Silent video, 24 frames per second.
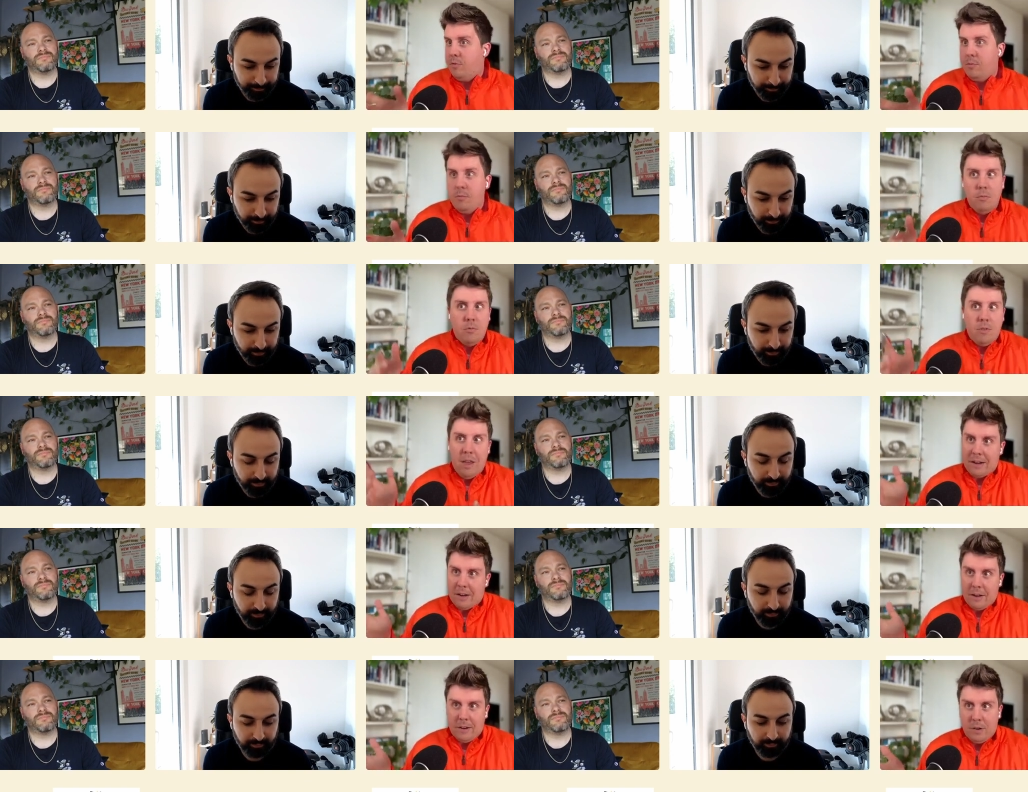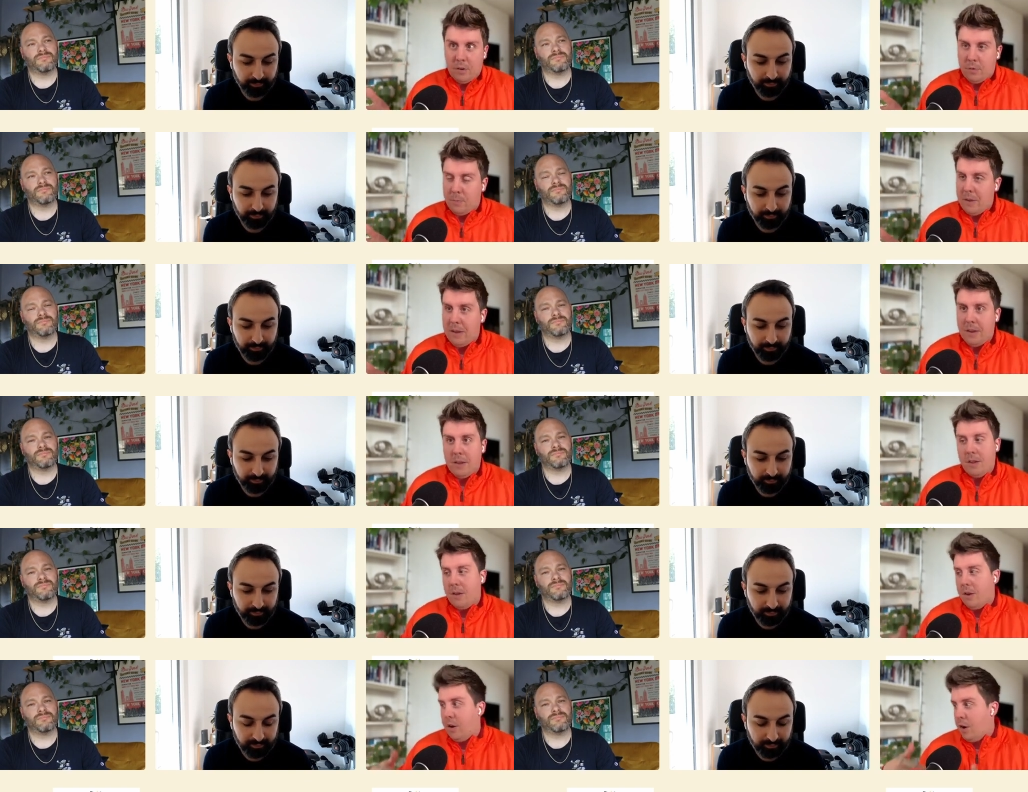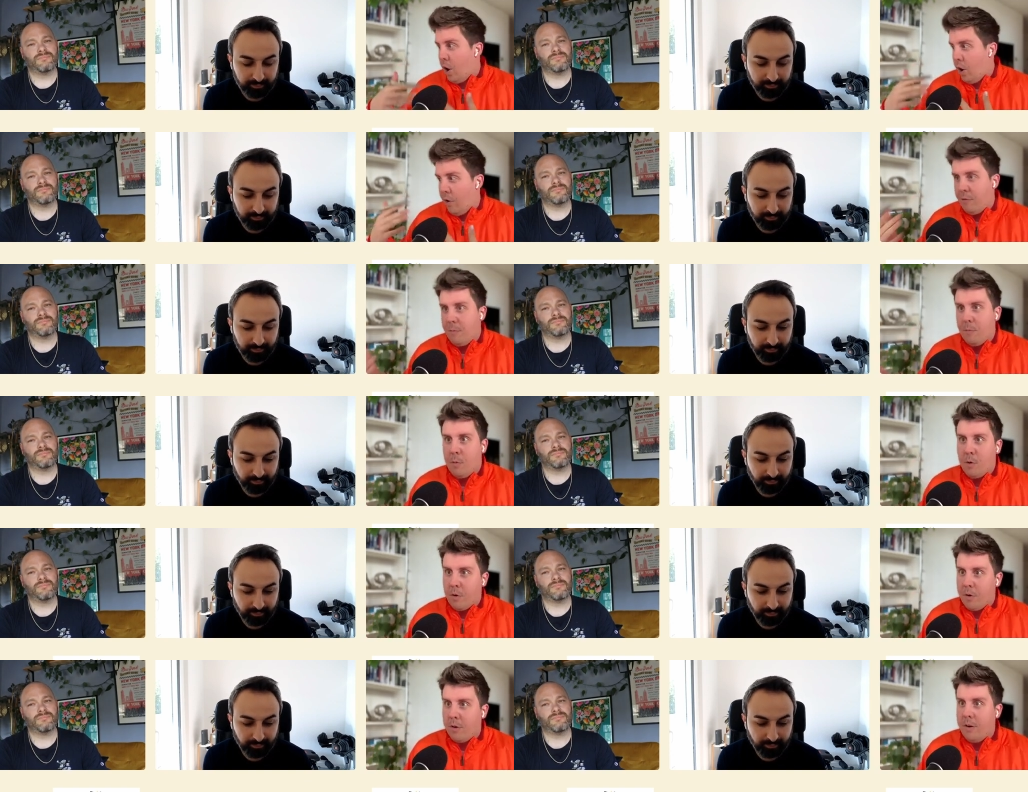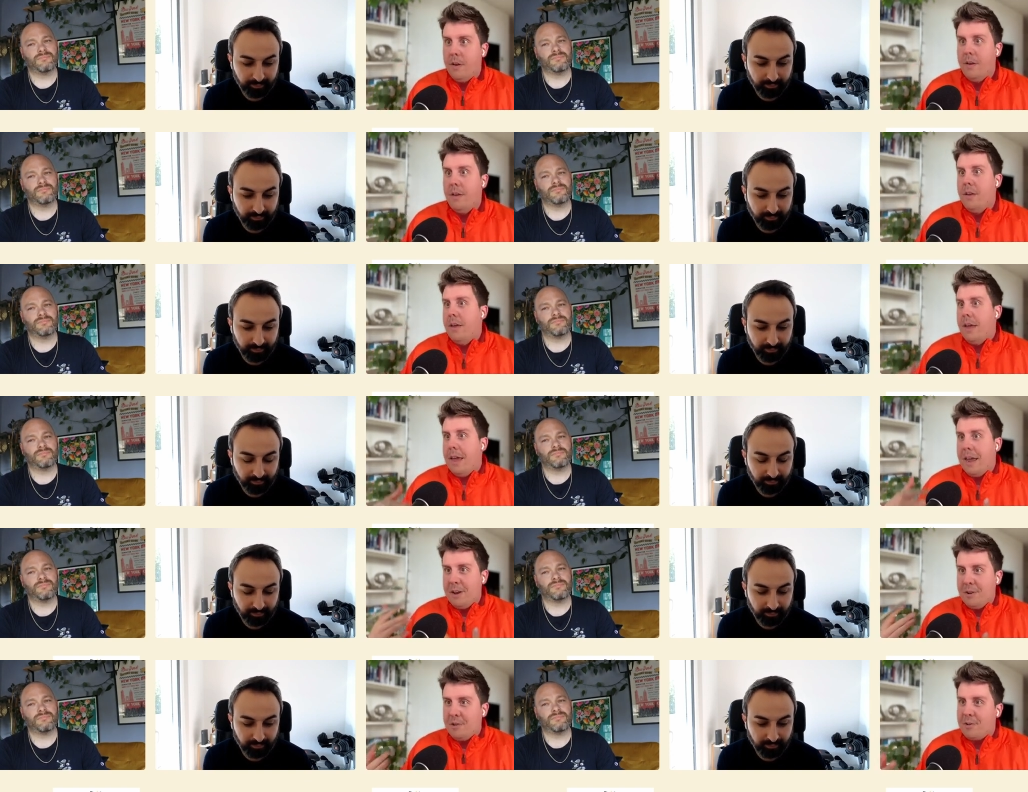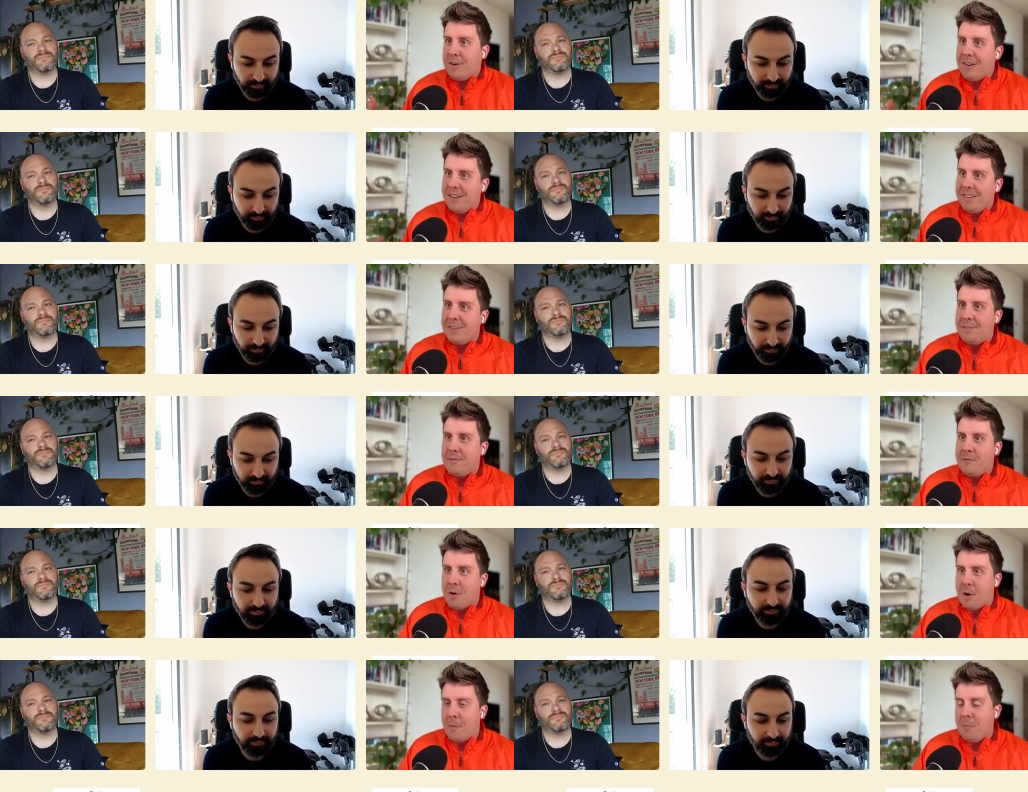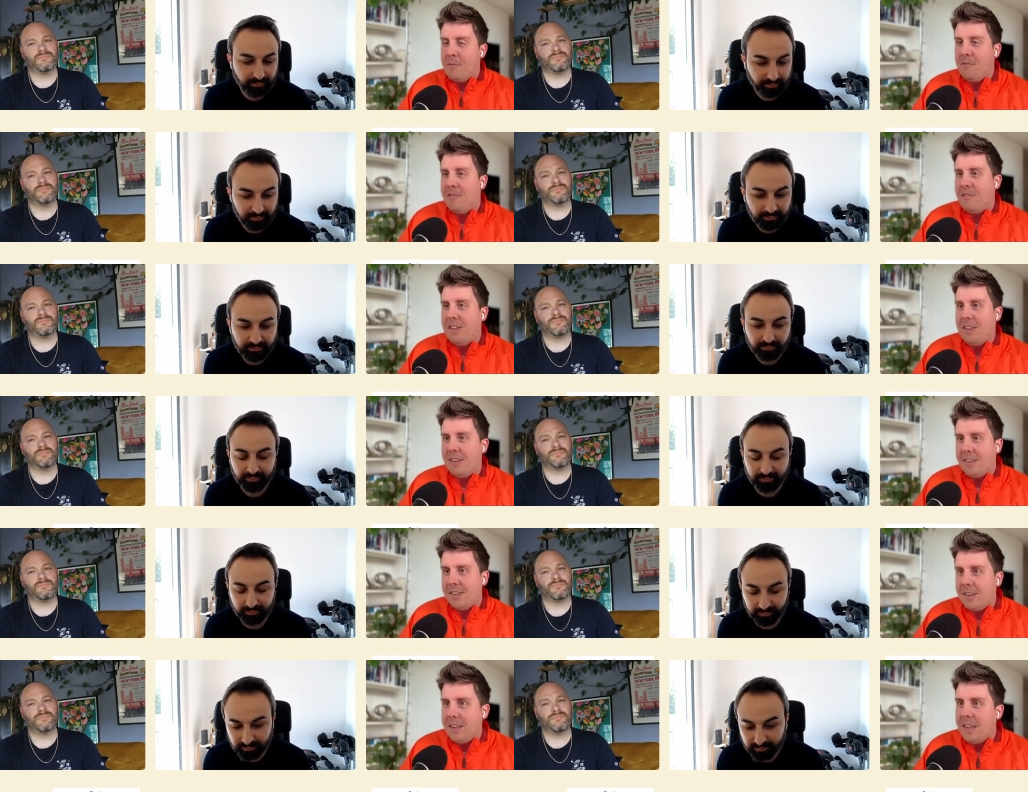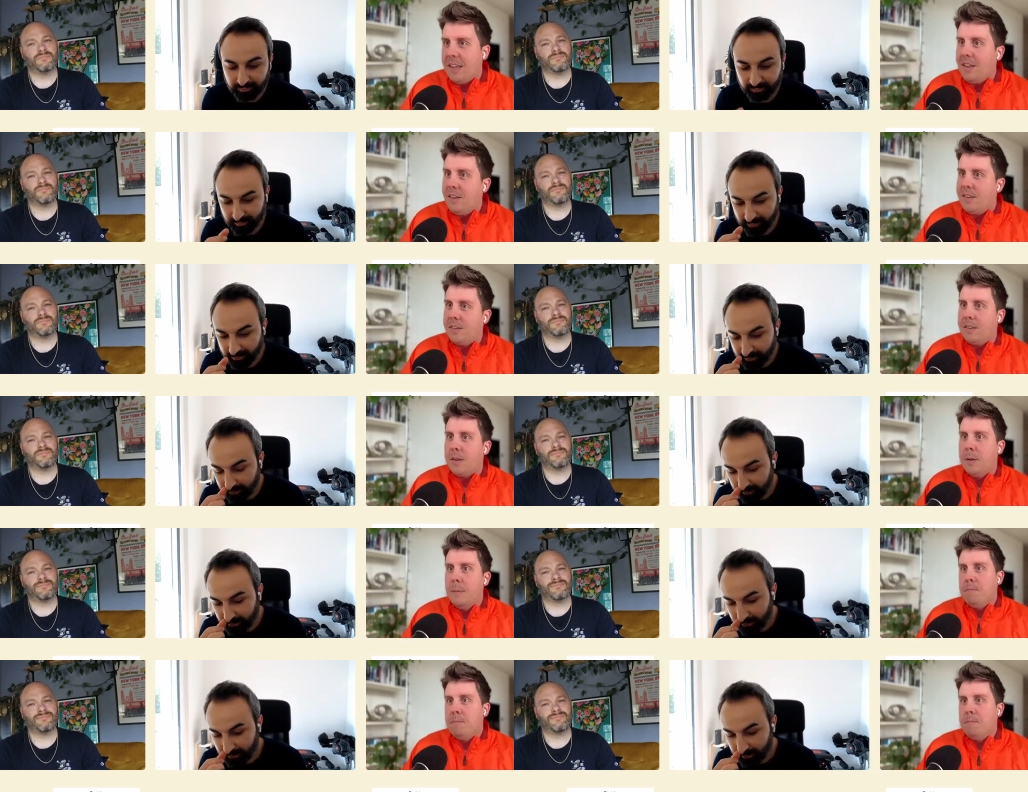Speaker 1: technically speaking, a lot of more interest from V Cs?